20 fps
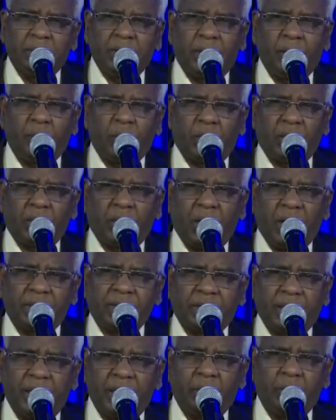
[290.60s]
they were
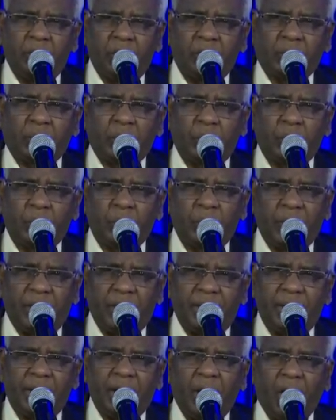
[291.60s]
not able to do
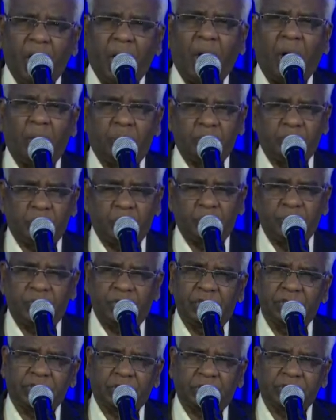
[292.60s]
any harm to
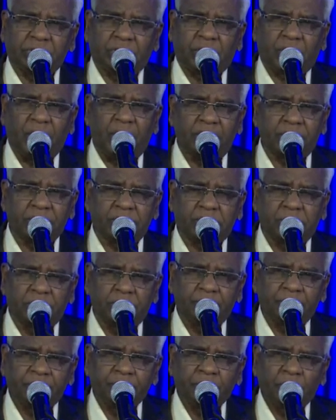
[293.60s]
Jesus Christ.
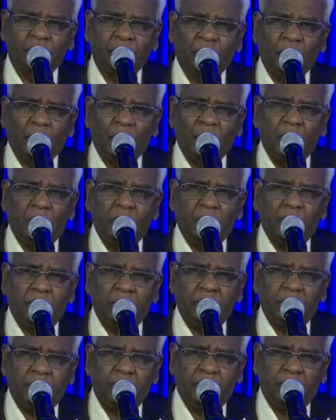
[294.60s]

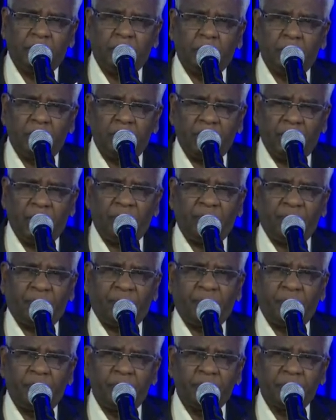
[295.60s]
If,
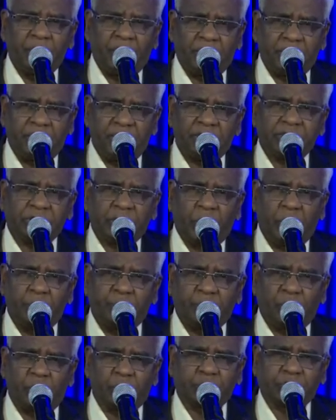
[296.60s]
if the
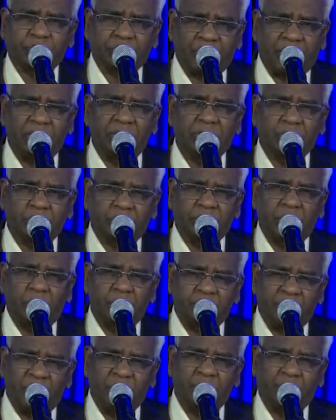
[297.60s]
disciples tell to
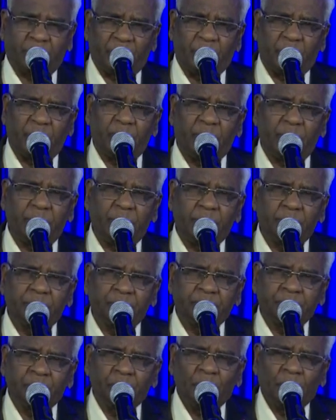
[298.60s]
the people
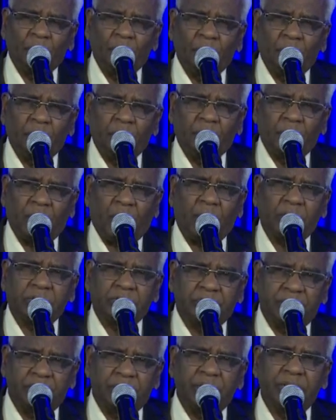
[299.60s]

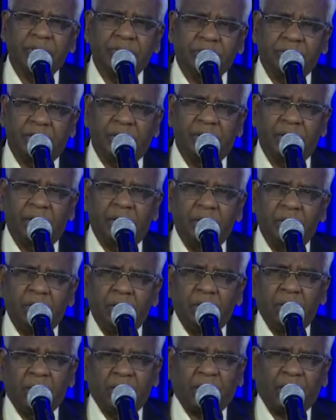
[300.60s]
that he is the
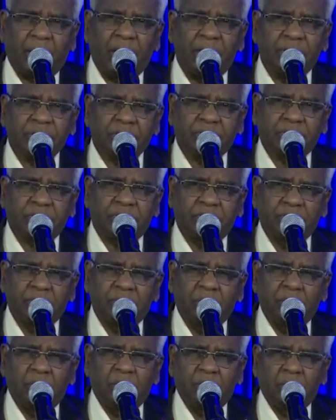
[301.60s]
Christ
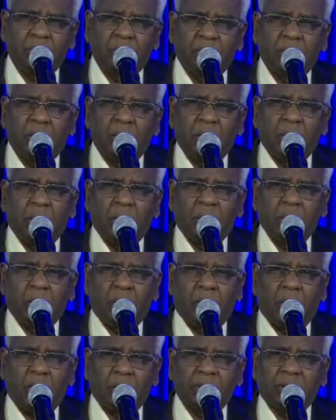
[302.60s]

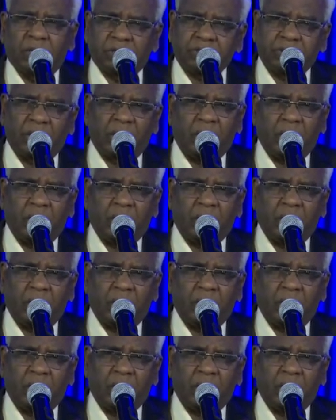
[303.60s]
or the